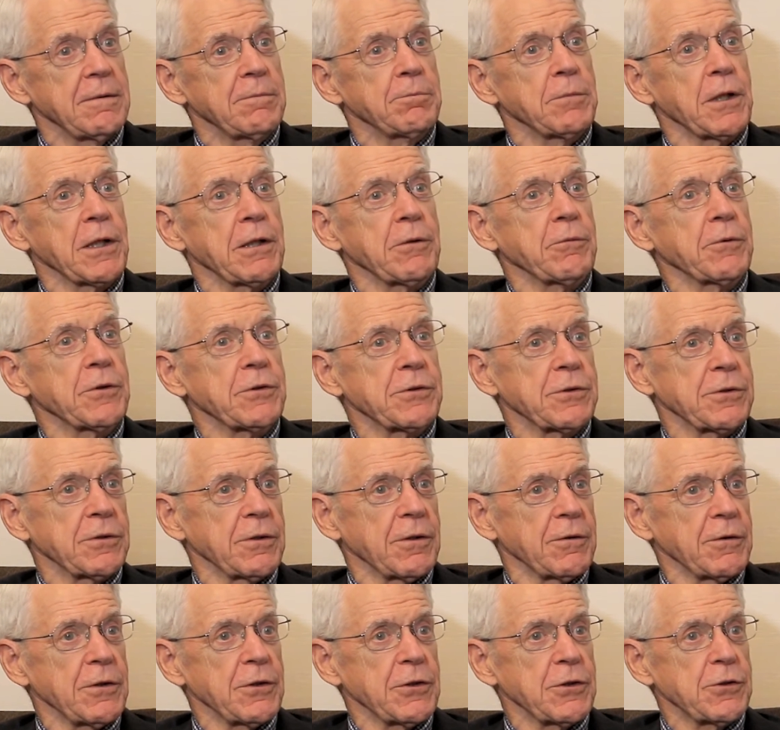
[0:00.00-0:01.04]
But it was
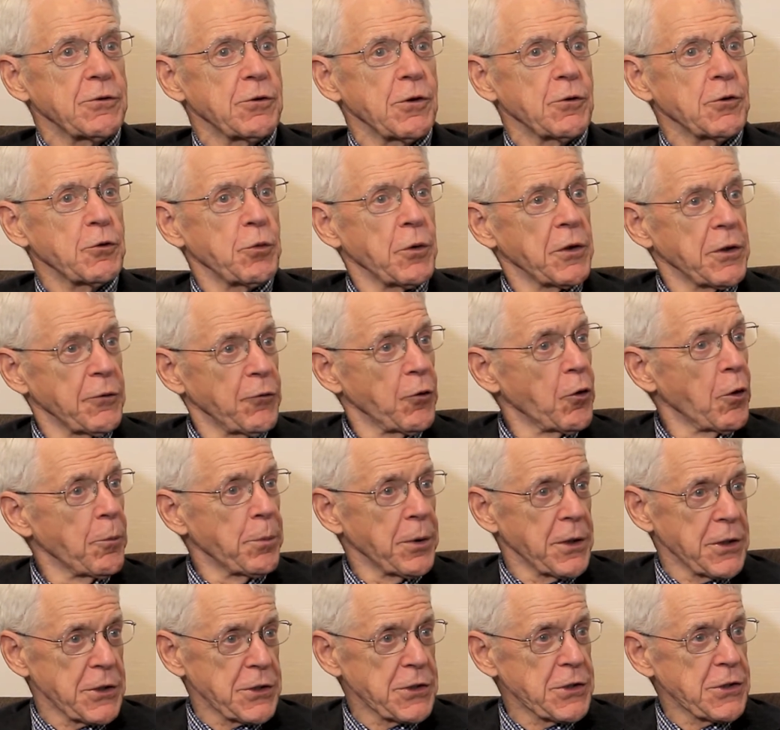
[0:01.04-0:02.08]
these 24
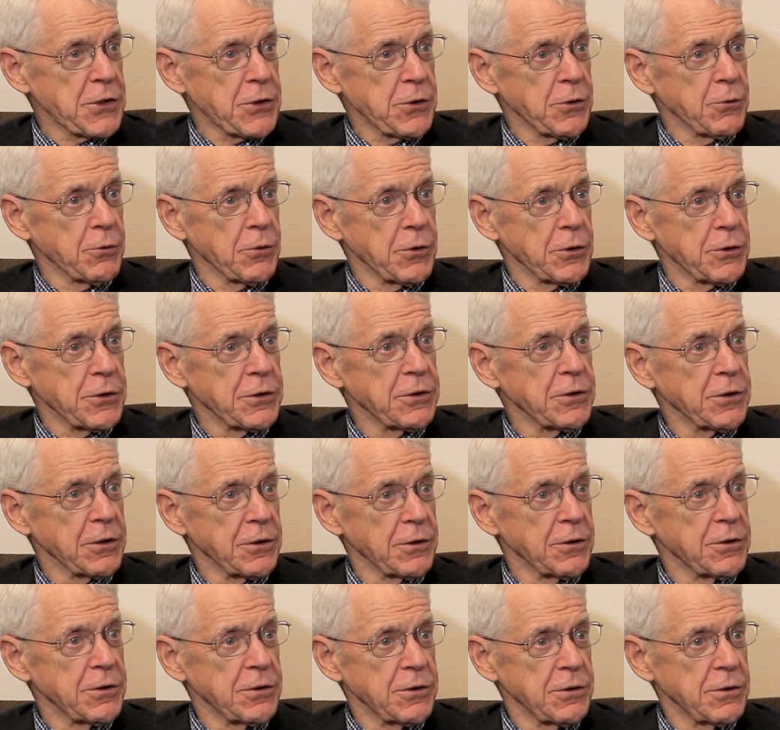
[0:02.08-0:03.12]
patients who were
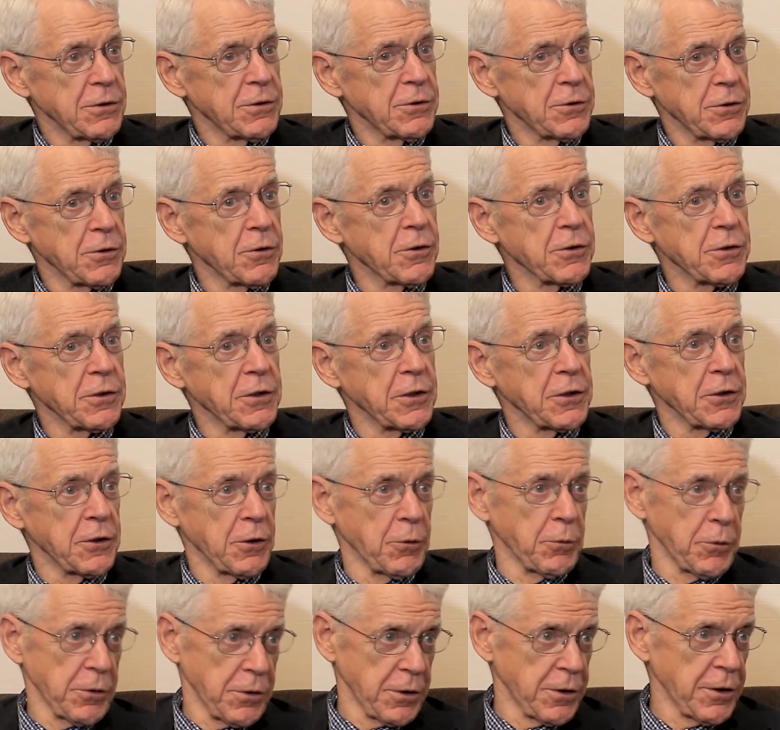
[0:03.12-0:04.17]
seriously ill
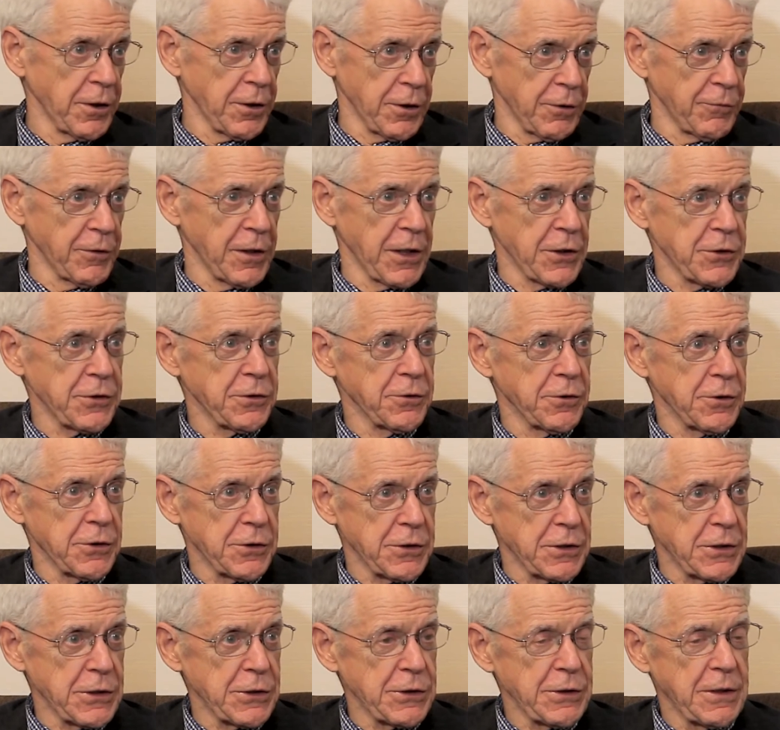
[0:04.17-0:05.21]
with cardiovascular
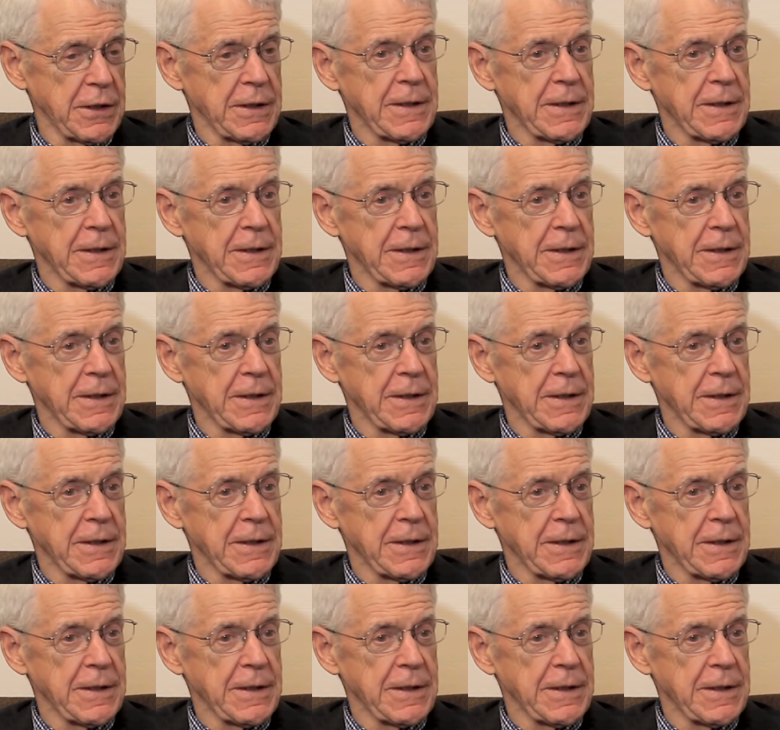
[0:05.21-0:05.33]
disease